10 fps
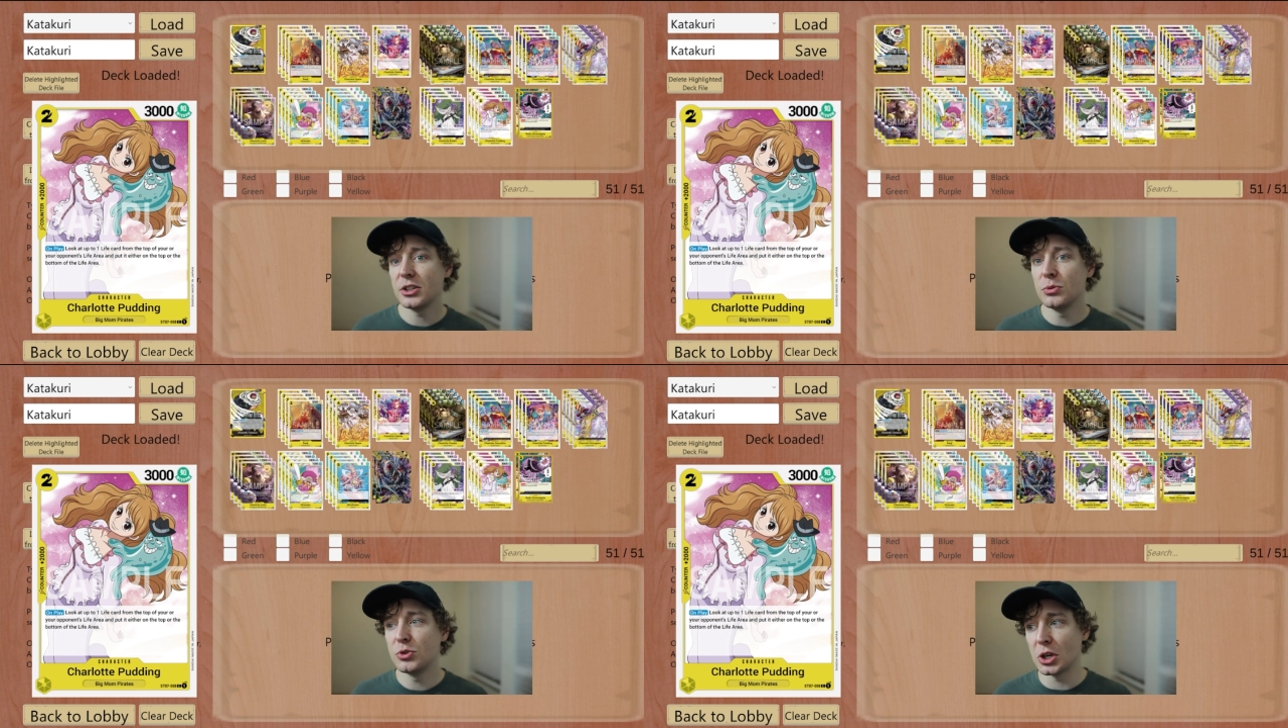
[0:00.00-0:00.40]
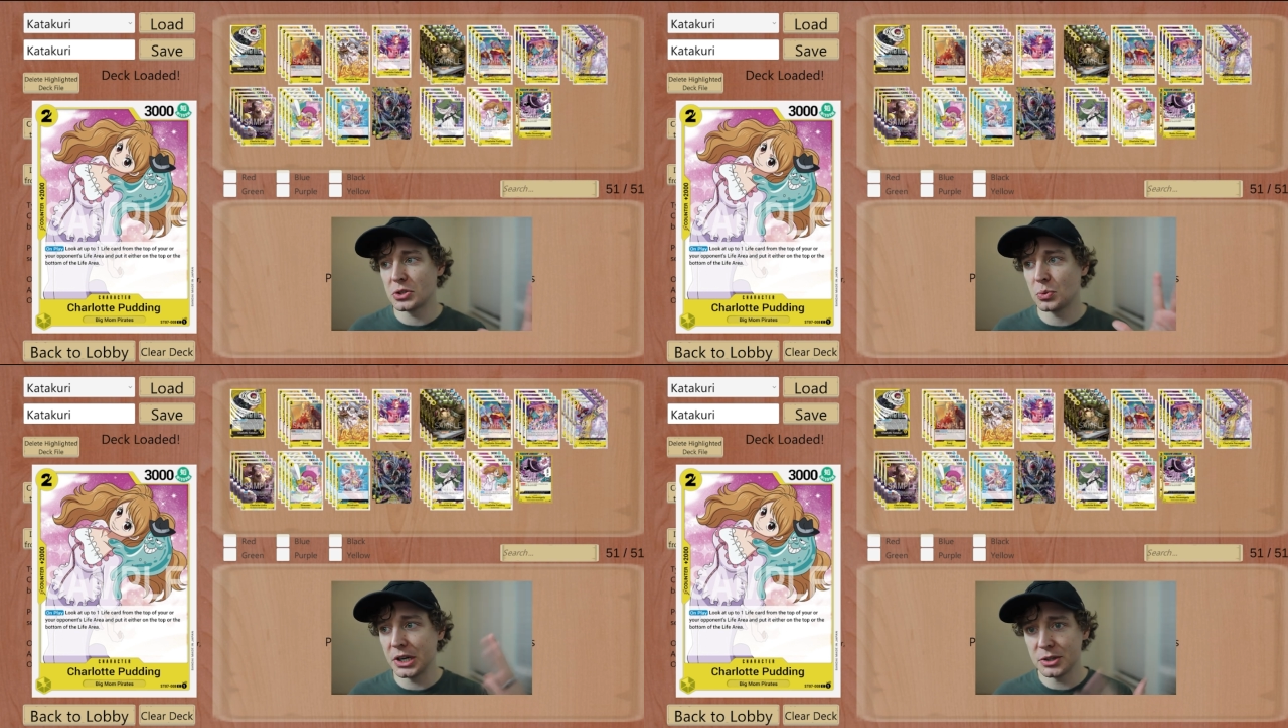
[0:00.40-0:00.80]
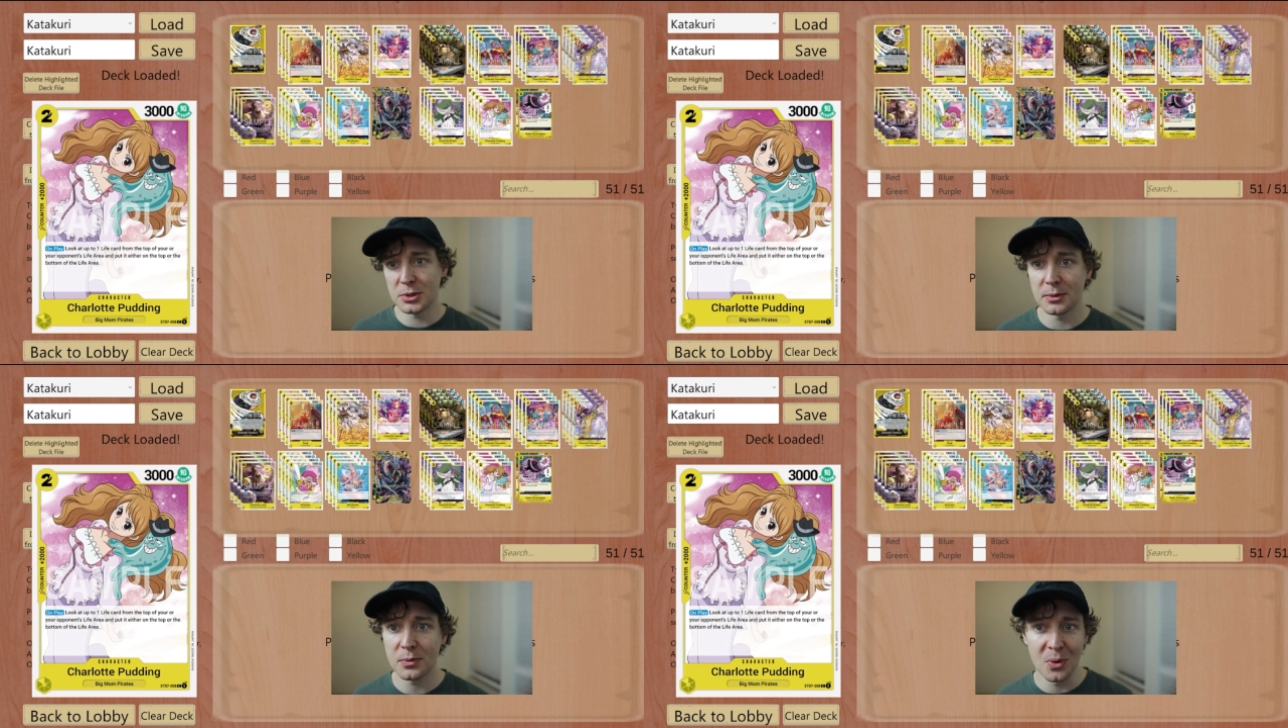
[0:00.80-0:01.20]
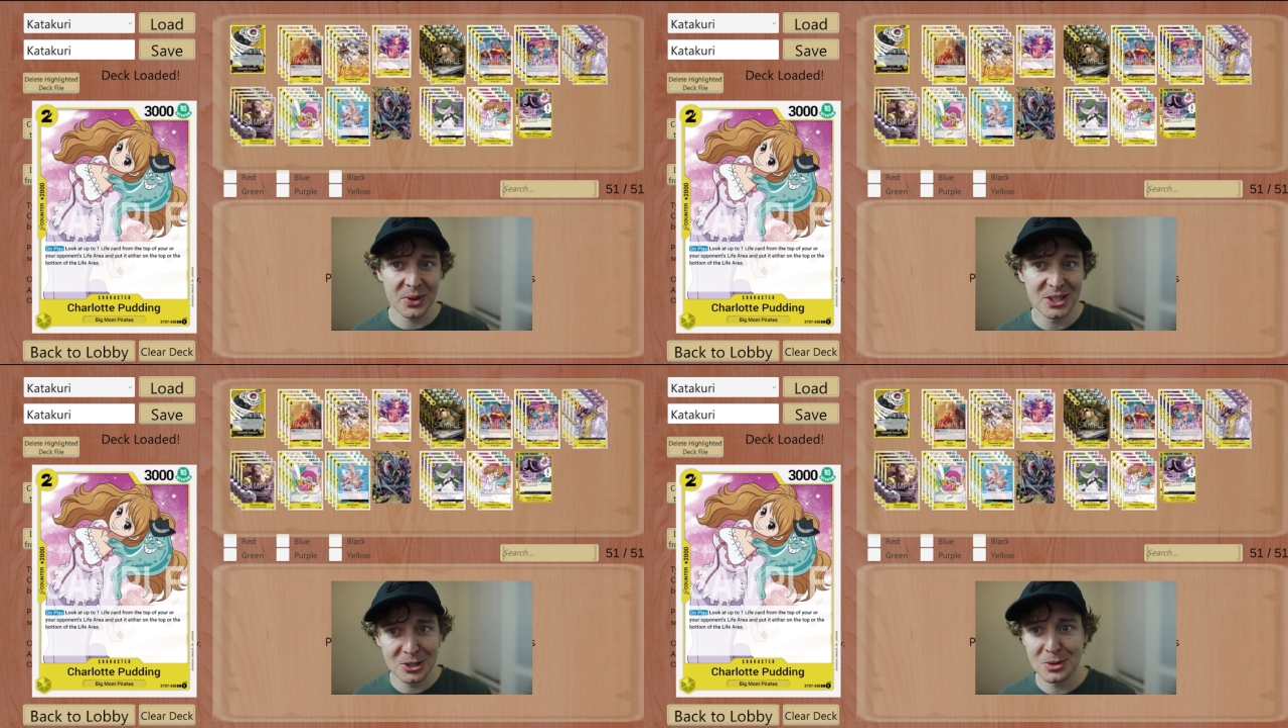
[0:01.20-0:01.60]
you just want to use her for
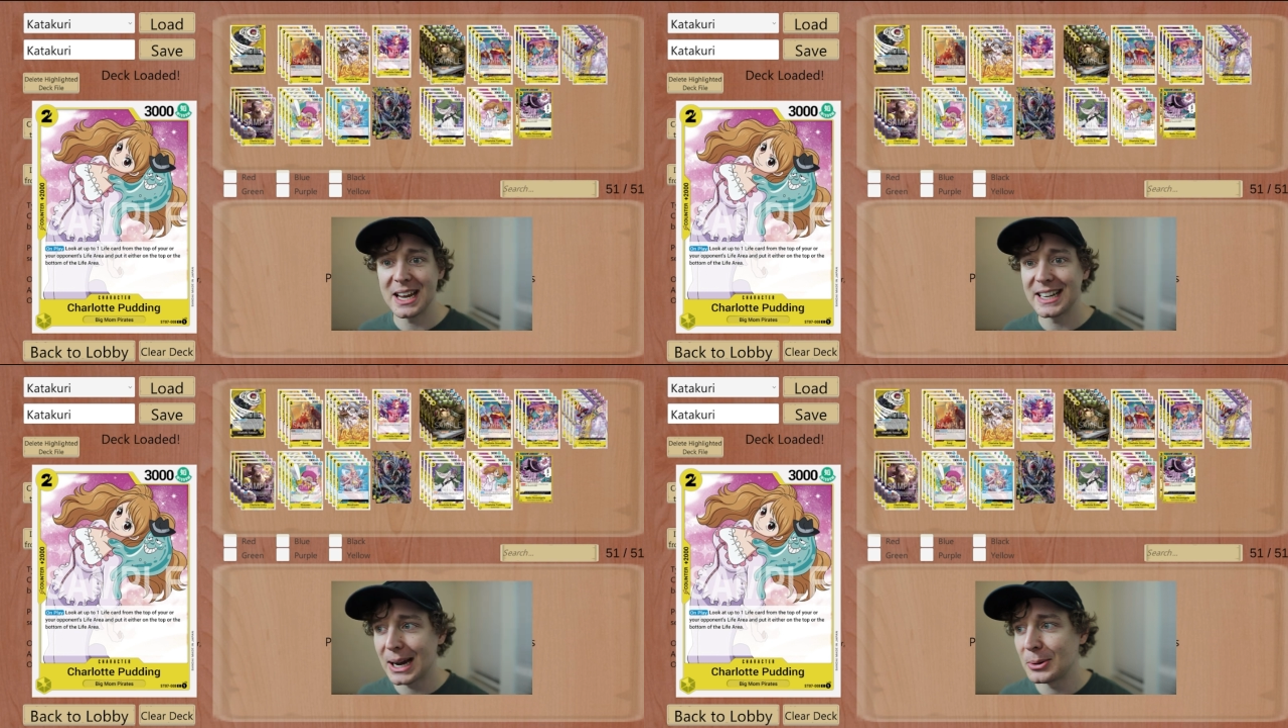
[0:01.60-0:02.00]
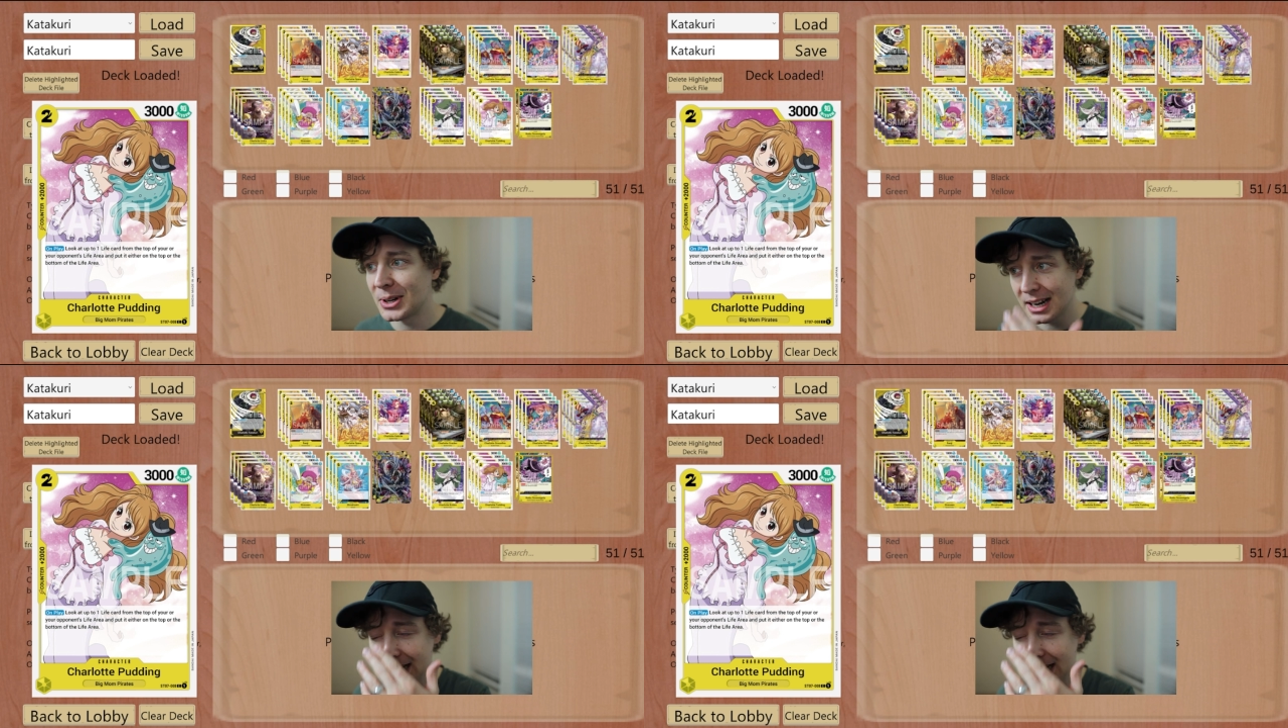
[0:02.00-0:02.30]
the 2k counter.